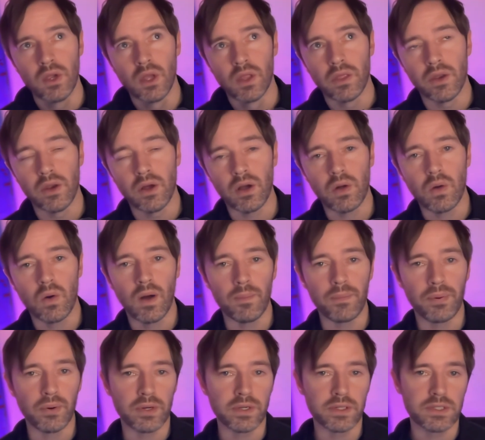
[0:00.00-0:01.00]
they're not quite
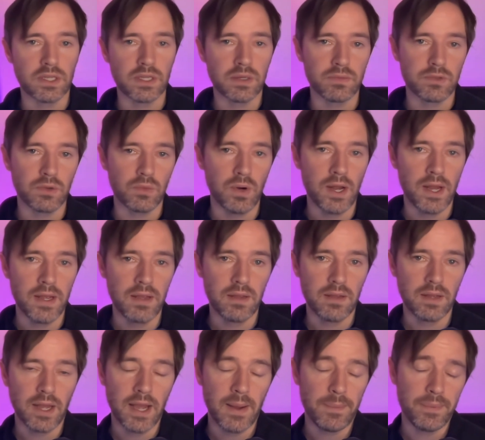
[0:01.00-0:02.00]
putting teams away.
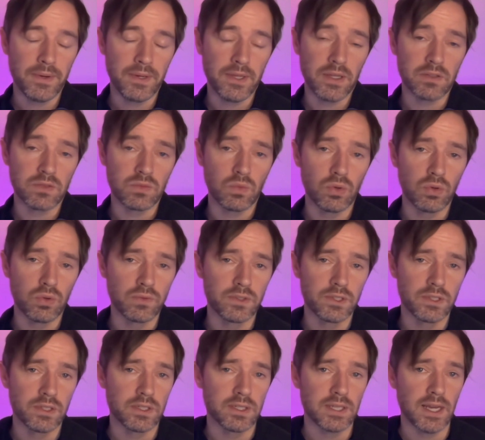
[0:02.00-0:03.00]
Happened against Wolves the
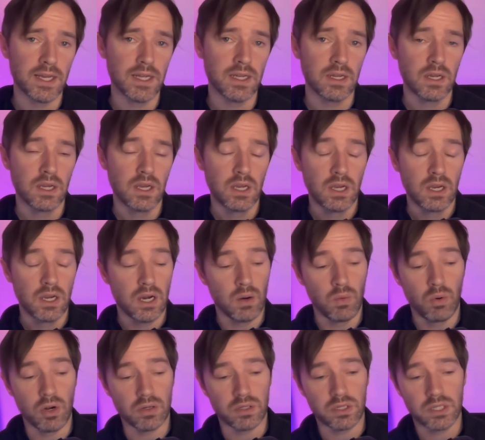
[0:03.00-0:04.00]
other day. I
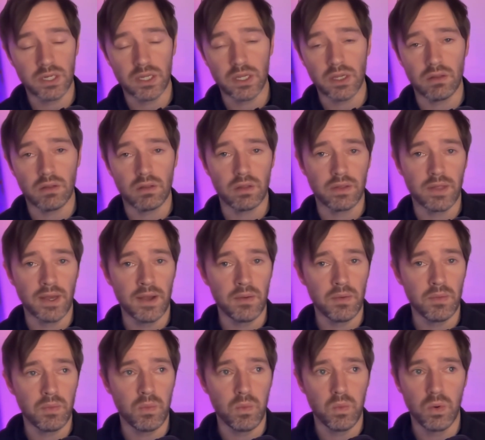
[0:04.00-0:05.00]
watched it. They
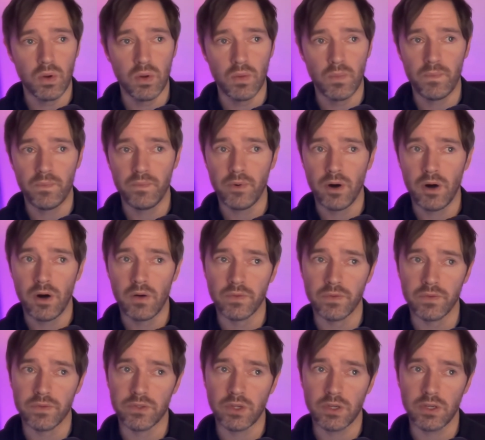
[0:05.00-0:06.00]
were on
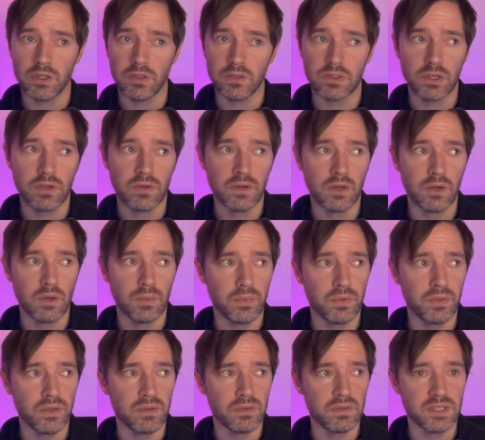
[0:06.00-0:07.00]
2-0 up
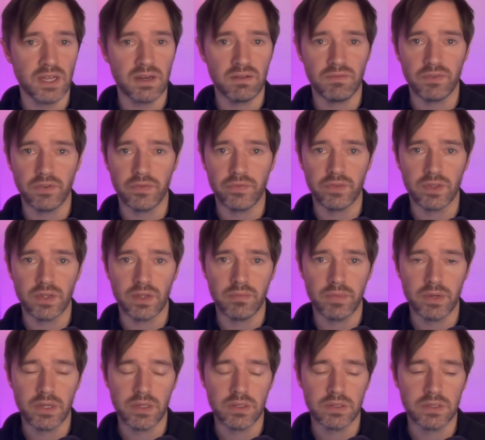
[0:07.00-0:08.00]
within 10, 15
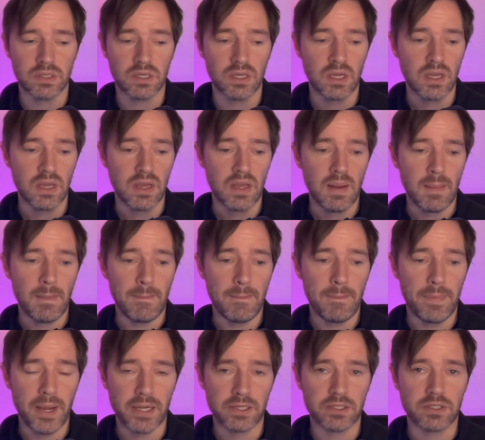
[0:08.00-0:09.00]
minutes,
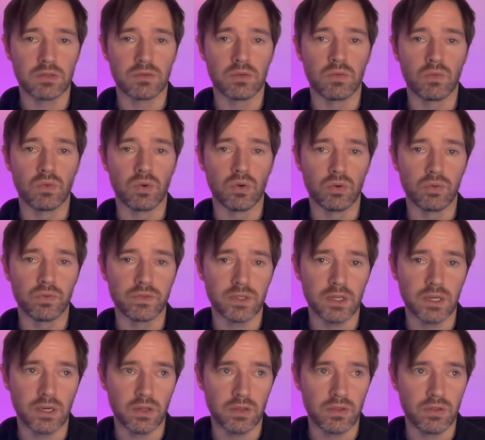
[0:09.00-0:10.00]
battering Wolves.
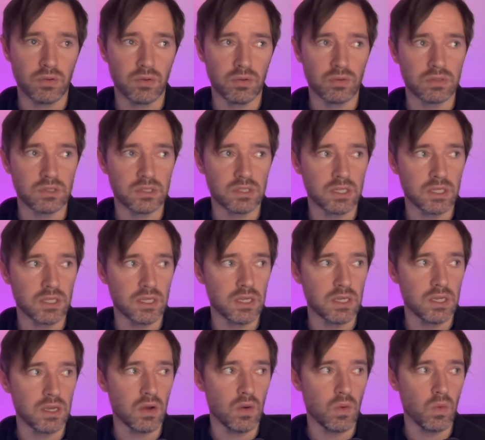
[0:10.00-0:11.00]
And I thought, gee,
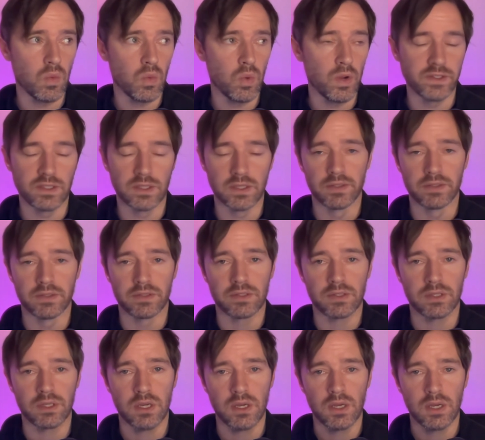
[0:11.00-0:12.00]
Whizzlers,
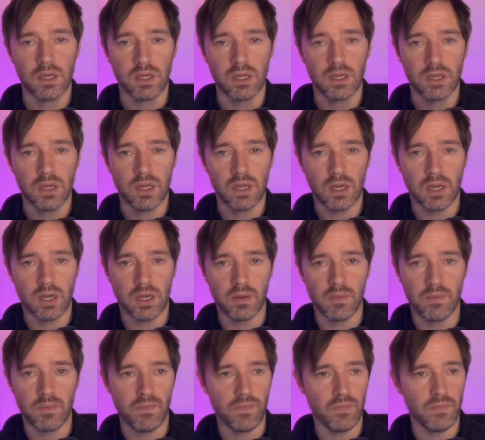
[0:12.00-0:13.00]

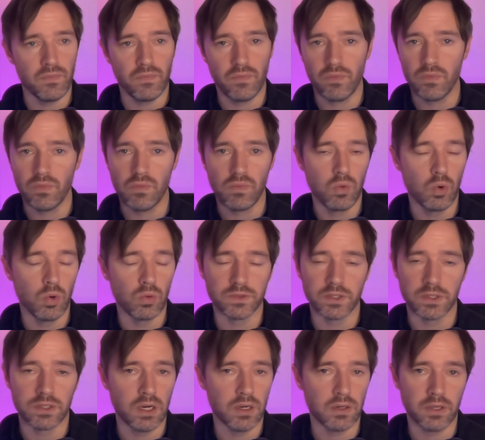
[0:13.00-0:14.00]
Wolves are
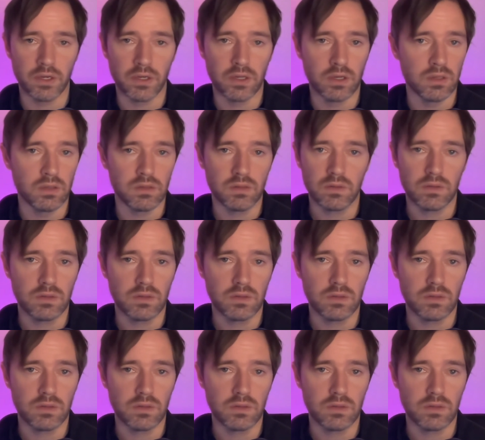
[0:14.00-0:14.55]
not going to